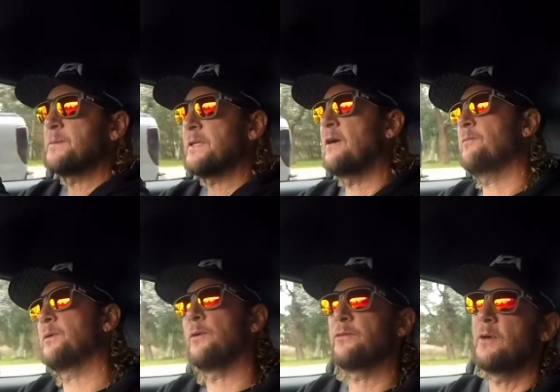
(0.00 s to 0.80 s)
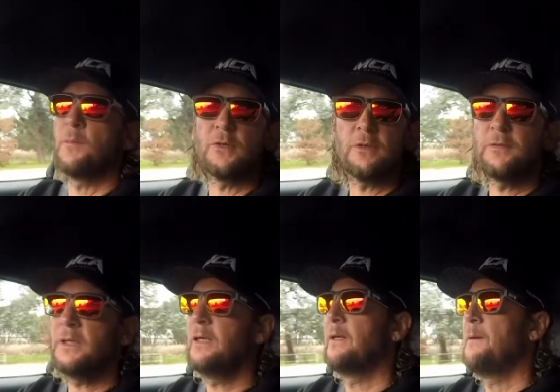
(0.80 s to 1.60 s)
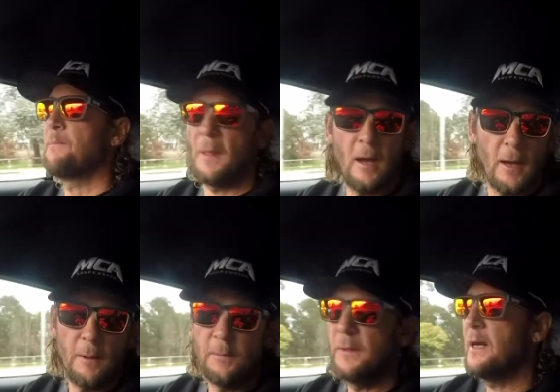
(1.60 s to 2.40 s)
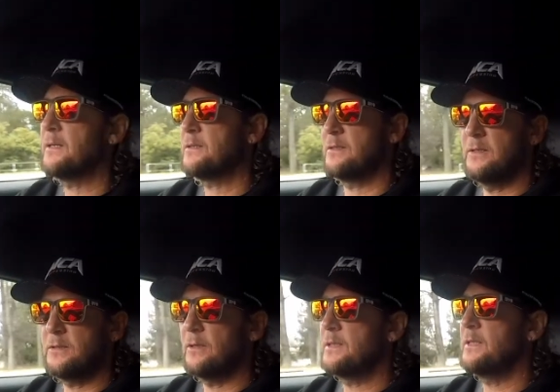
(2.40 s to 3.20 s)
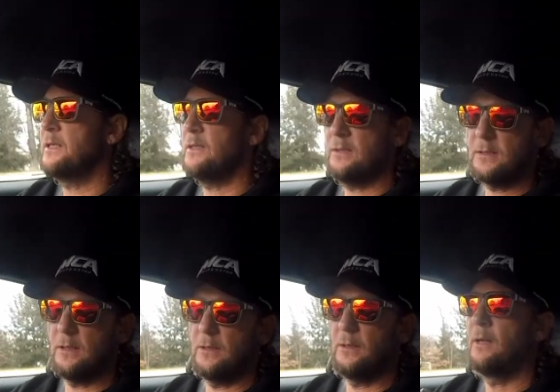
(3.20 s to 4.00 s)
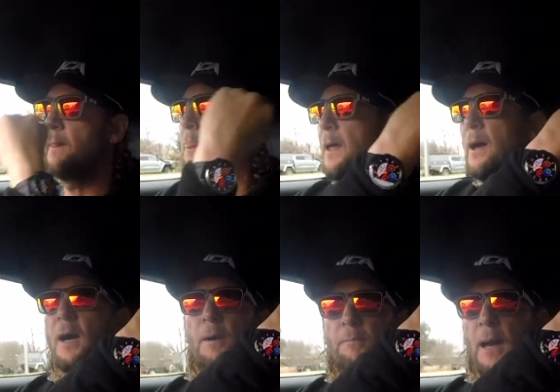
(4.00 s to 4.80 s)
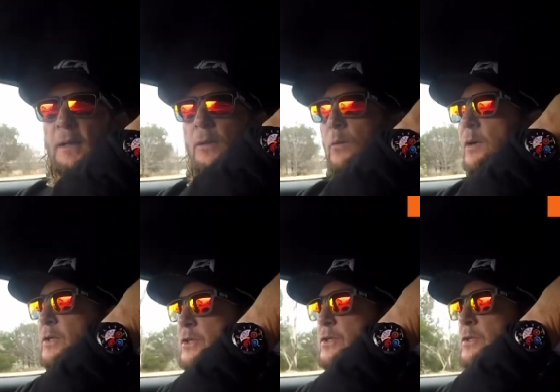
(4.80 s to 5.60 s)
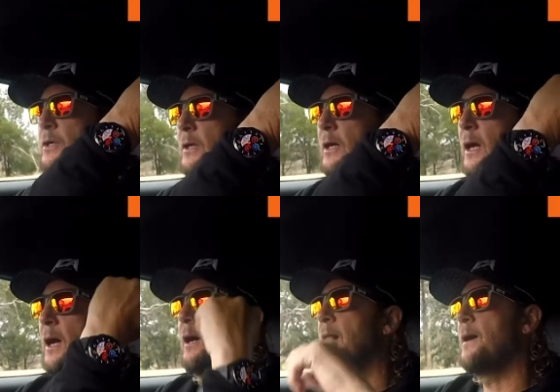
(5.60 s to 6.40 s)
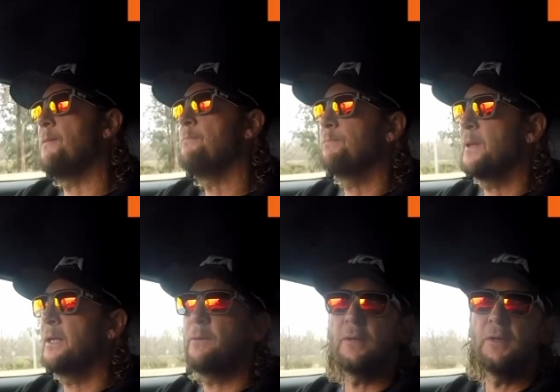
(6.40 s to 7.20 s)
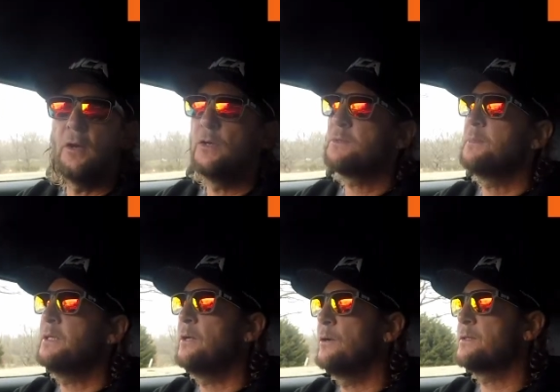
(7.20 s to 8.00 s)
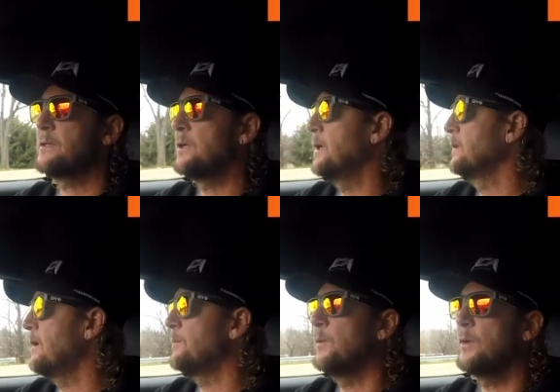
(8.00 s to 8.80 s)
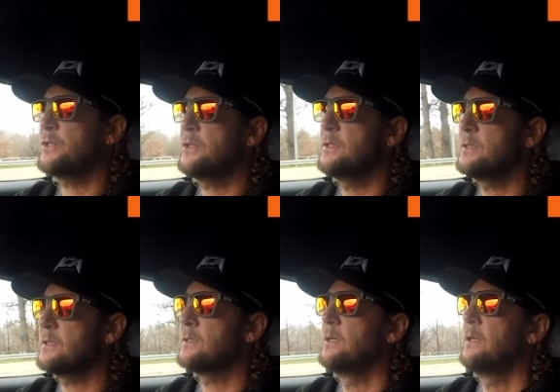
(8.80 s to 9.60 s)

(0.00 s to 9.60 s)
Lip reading: stuff, but also my drifting, and that's these guys here. So Battler watch. Anyone that knows me knows that I love my watches.